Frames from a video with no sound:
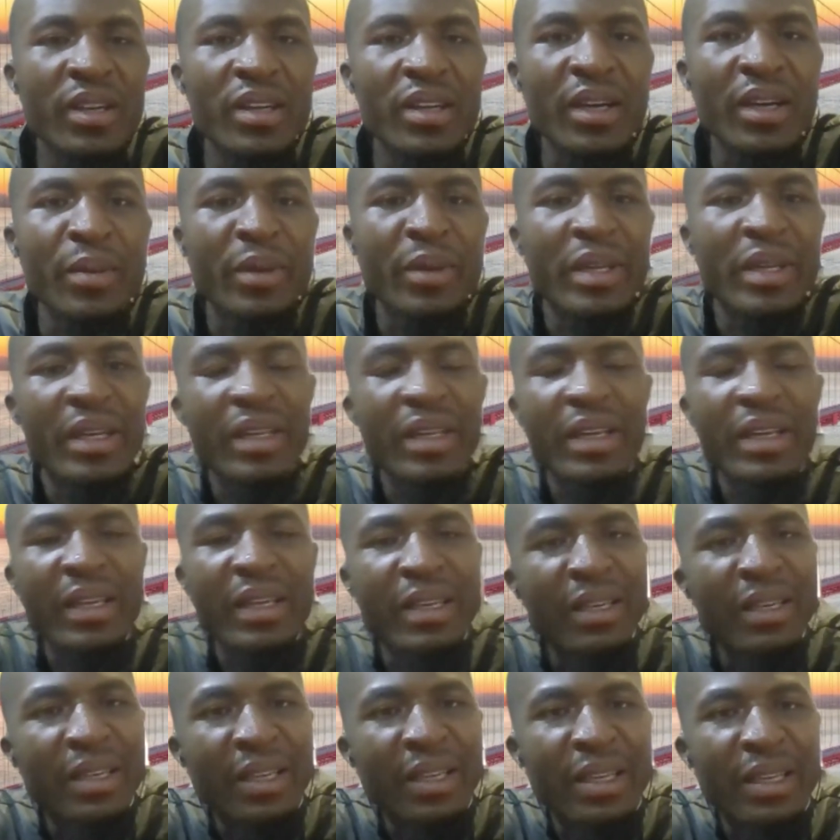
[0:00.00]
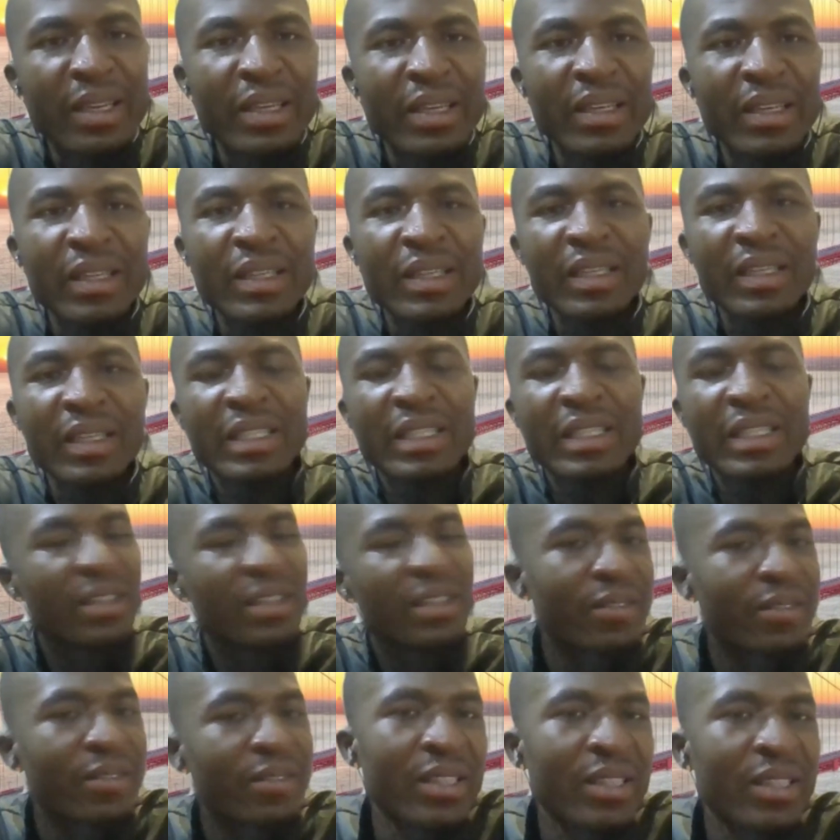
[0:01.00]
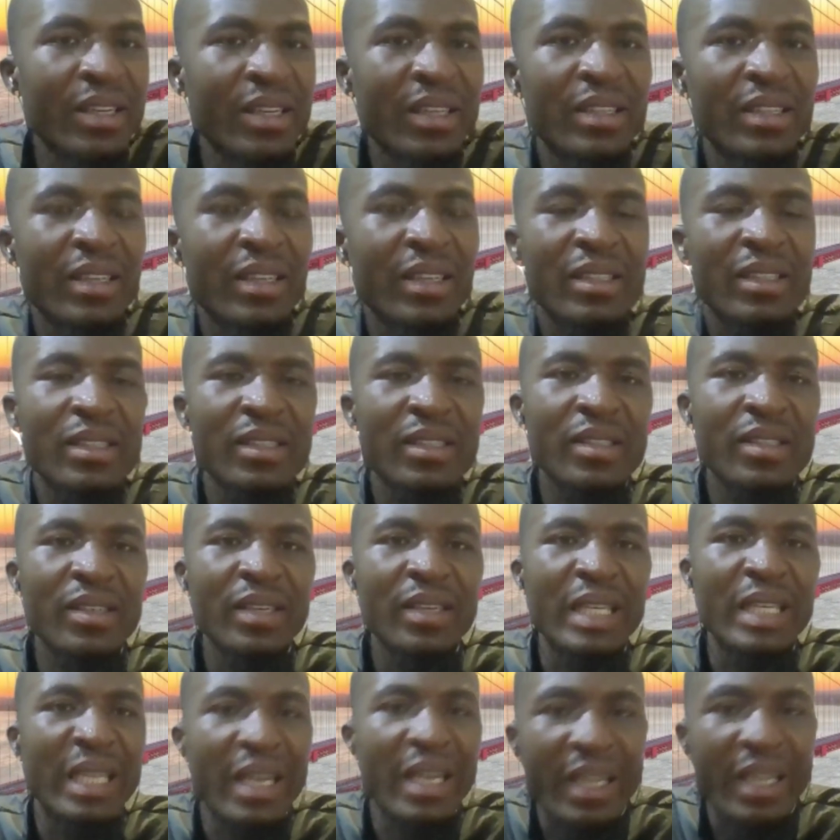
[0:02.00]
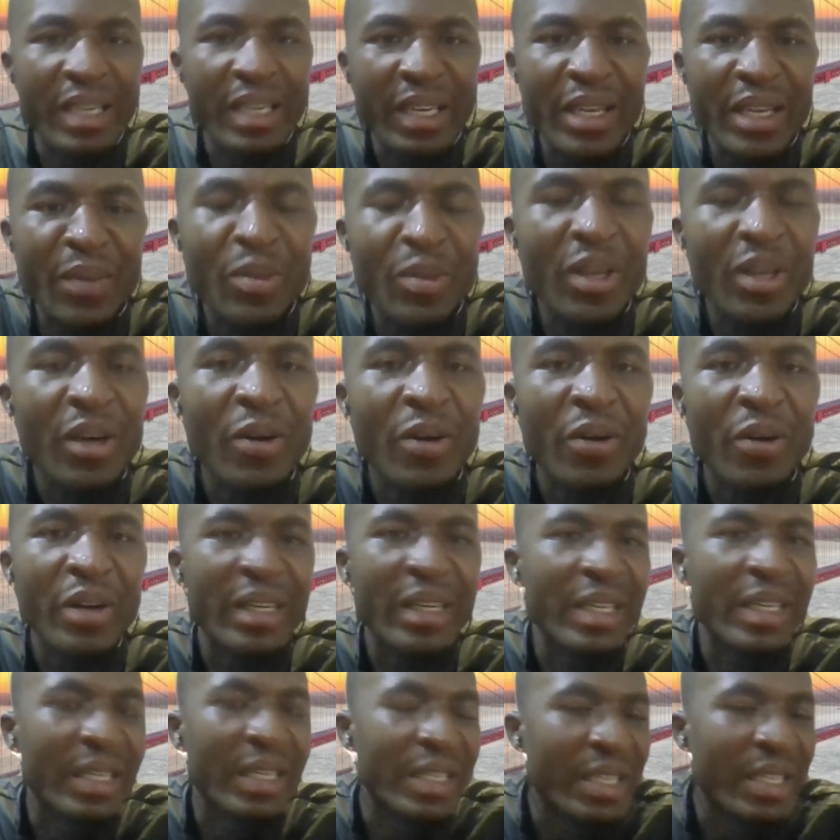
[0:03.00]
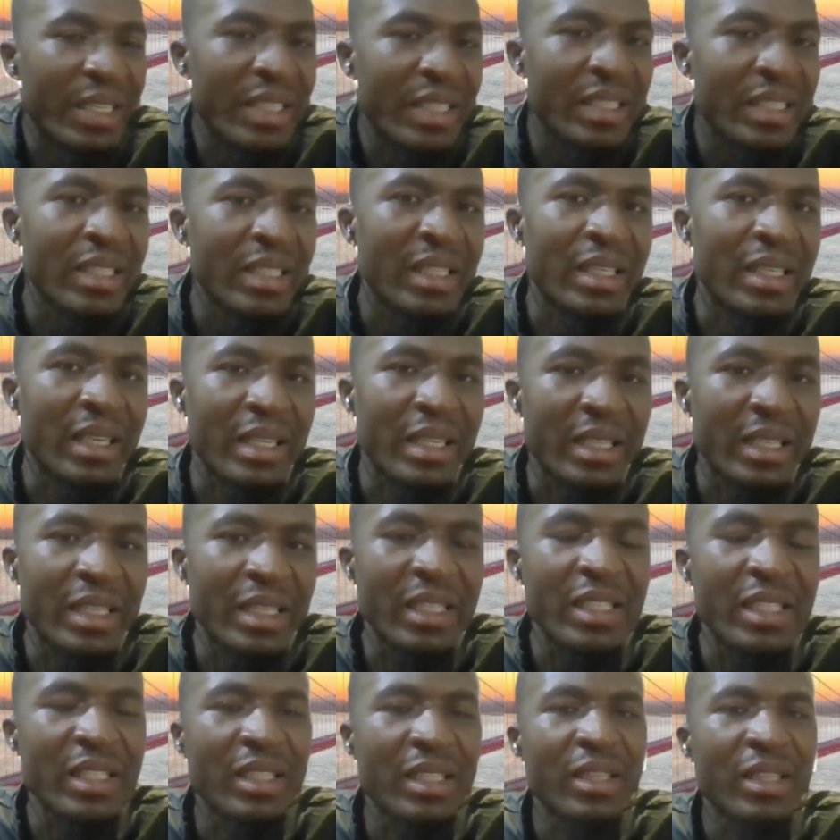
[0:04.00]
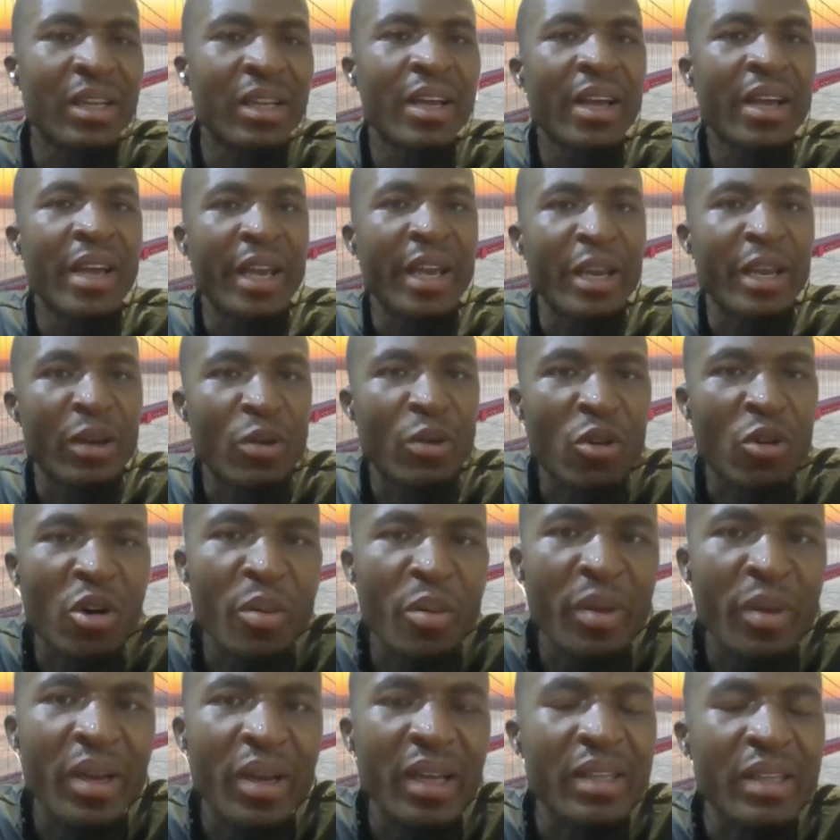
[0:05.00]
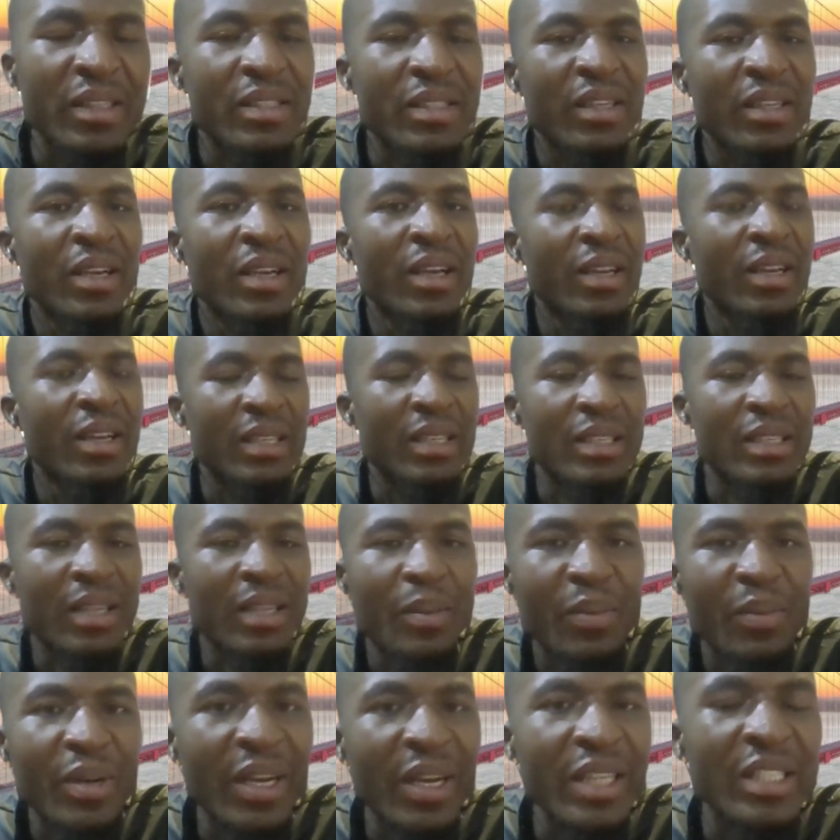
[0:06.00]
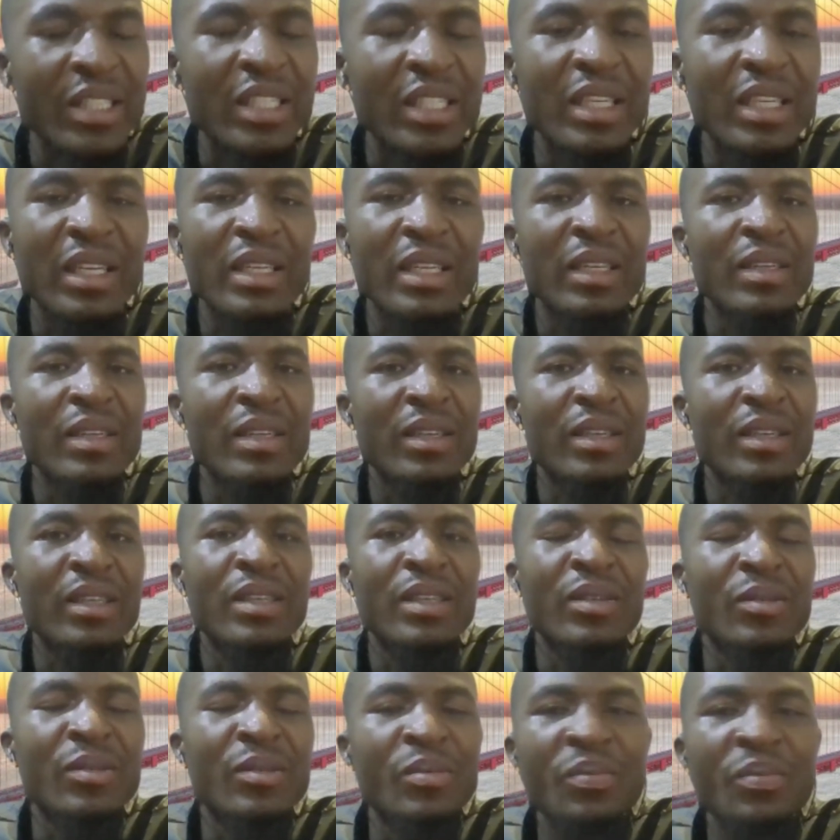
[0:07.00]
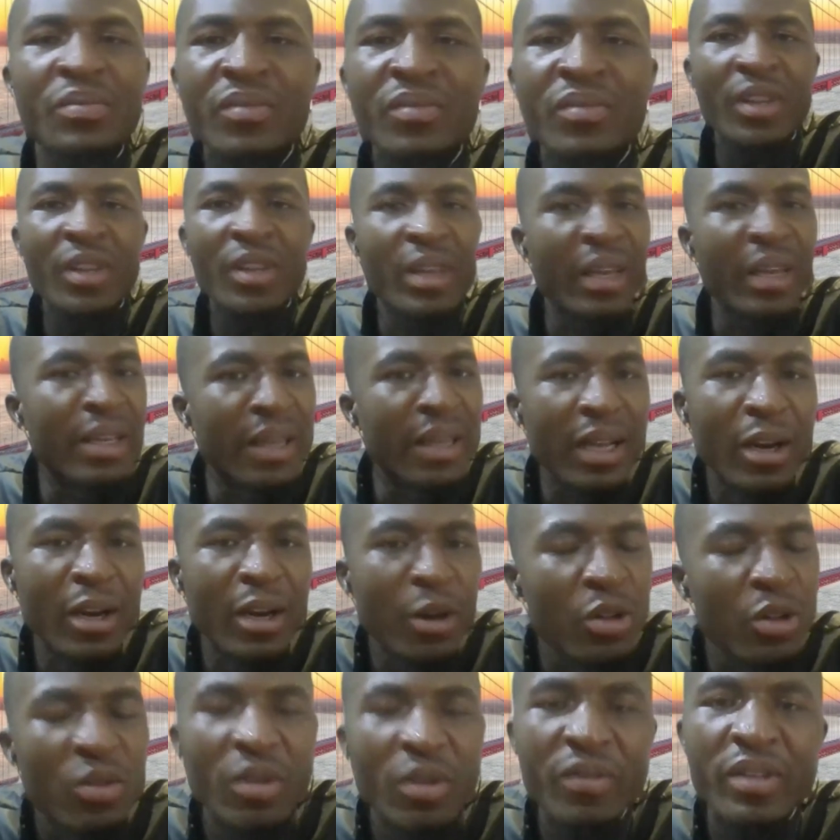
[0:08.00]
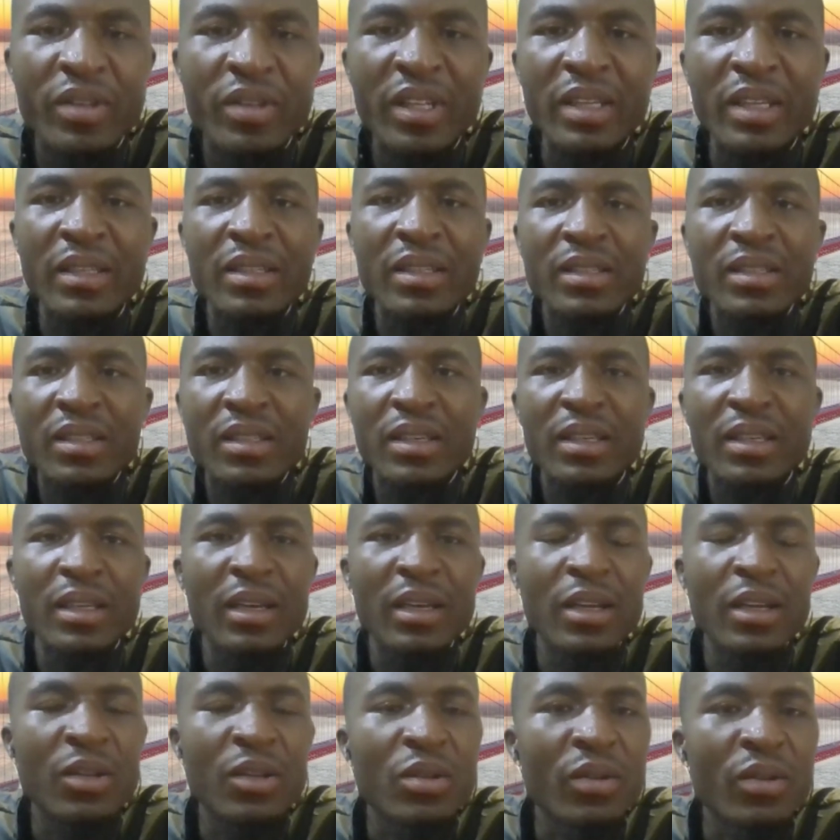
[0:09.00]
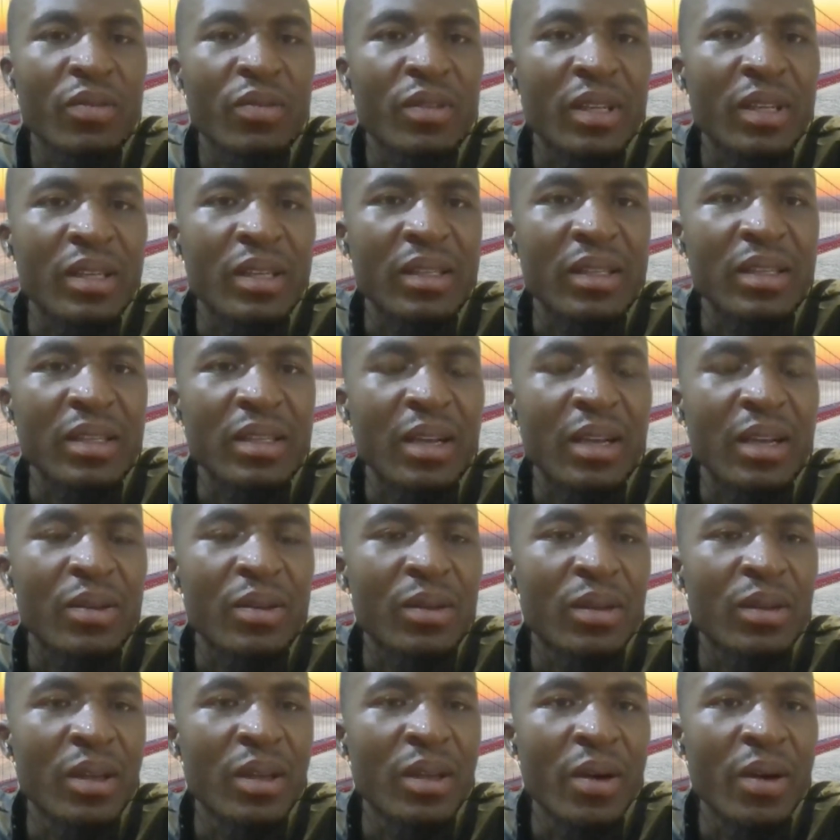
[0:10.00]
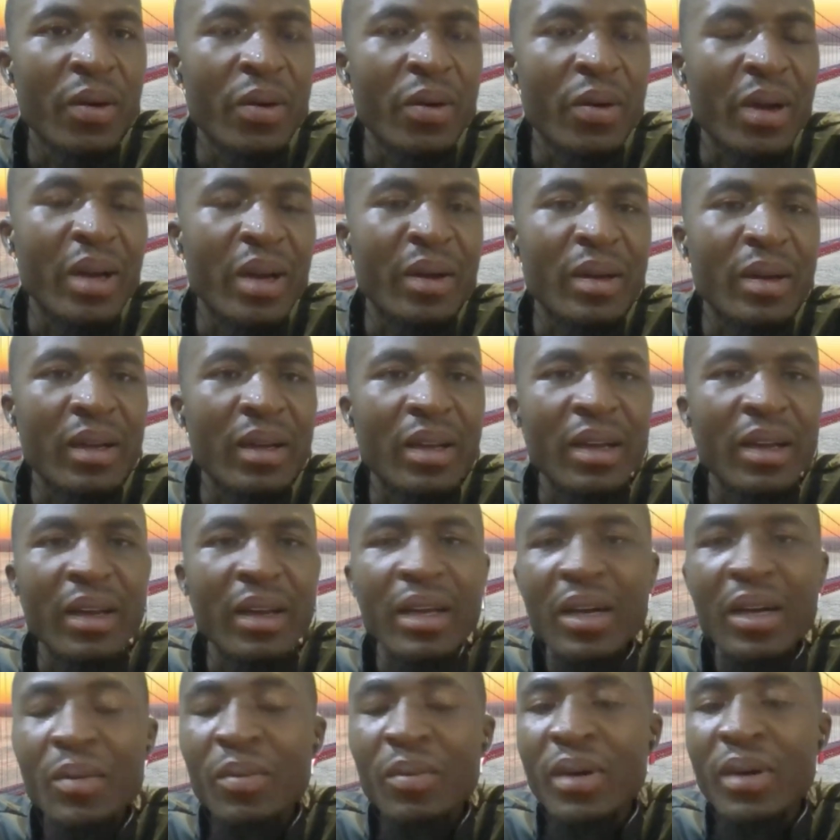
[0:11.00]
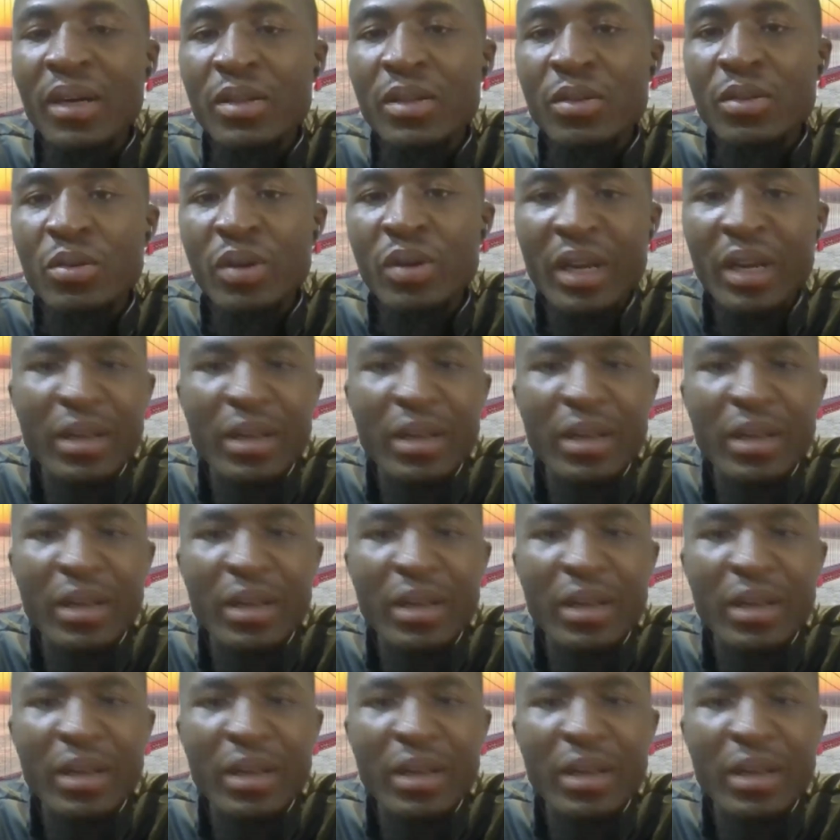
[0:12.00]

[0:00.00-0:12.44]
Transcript: I mean, in several sectors, in academia or in education, in commerce, in supply chain, in a lot of things, that can help us grow.